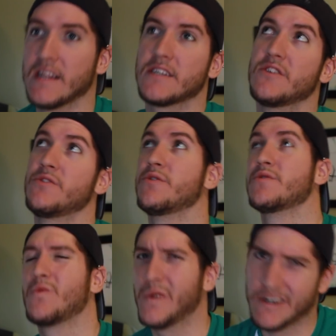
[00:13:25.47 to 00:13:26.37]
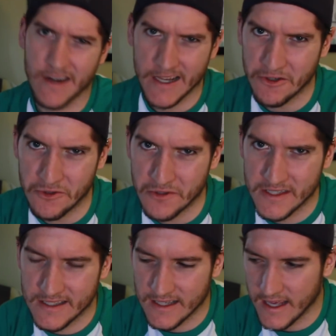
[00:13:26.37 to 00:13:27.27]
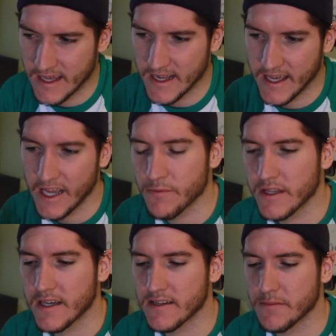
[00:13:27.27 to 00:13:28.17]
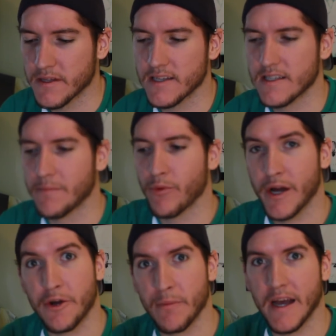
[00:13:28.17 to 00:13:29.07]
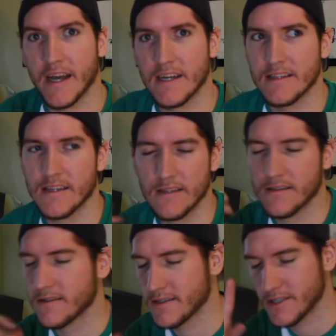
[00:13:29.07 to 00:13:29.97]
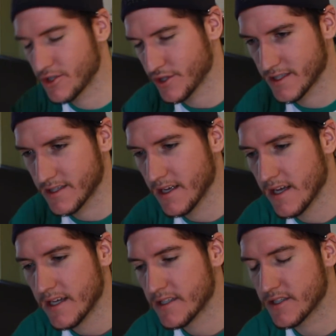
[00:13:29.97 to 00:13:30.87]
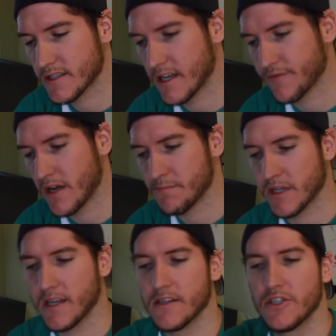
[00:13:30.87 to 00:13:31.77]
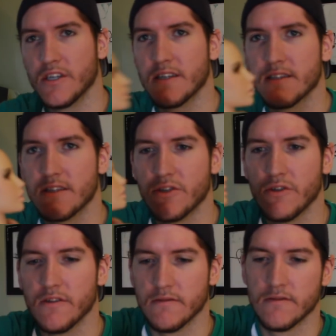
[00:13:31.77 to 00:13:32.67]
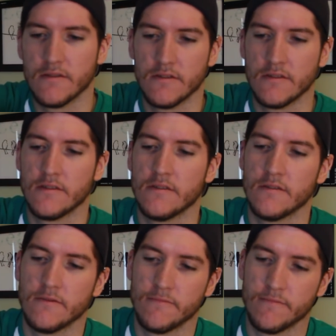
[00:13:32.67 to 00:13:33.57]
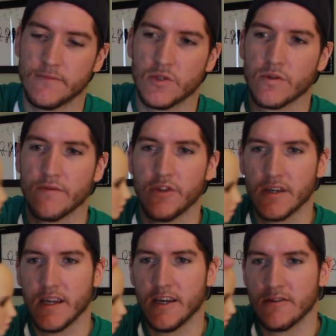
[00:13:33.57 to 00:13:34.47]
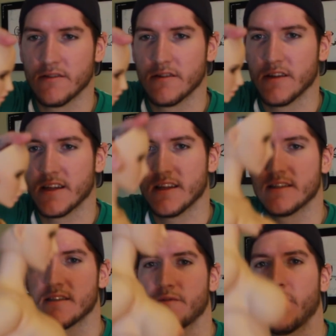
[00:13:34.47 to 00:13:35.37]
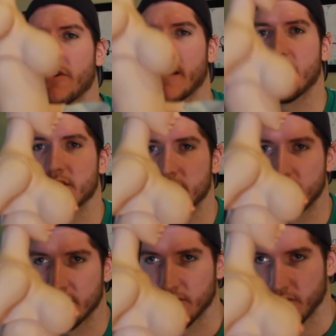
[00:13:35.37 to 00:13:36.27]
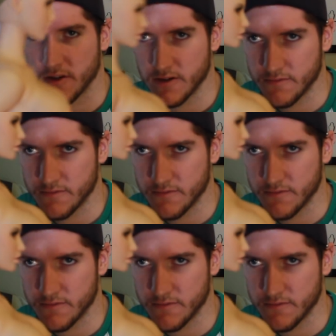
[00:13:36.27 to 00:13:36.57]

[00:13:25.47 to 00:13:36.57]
I like to do those weird angles, and I can't really get them unless I break her back, and then it's just kind of complicated. She can still sort of look down. Like, that's as far down as she can look.